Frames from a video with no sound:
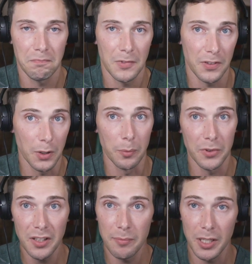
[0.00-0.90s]
if you don't
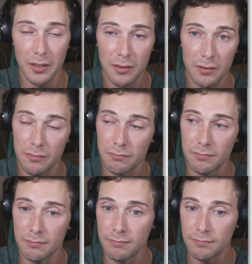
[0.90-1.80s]
believe me,
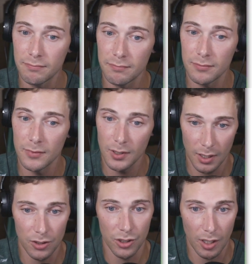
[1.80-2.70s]

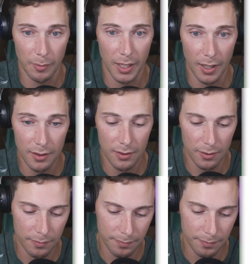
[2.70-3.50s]
Let's check my answer.